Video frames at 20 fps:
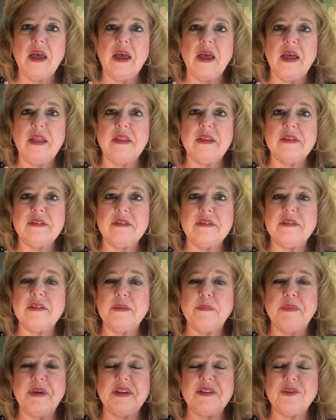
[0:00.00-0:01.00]
and this is
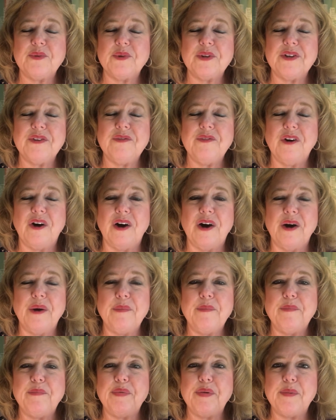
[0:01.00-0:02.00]
the best one of
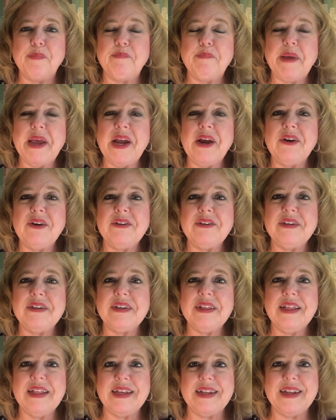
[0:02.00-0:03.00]
all, prepare
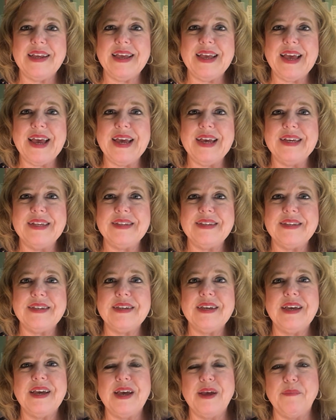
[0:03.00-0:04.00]
to litigate
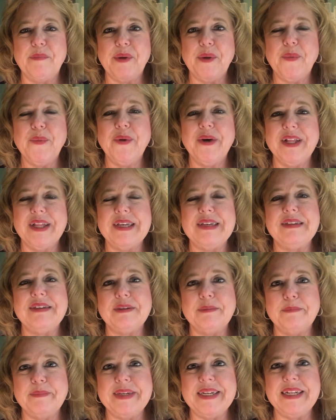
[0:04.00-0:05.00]
and be willing
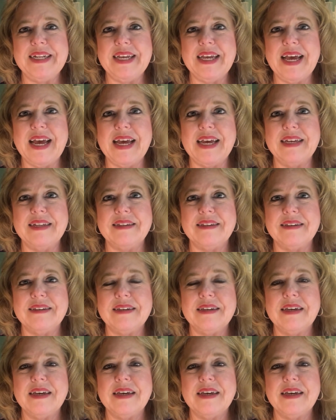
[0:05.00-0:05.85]
to mediate.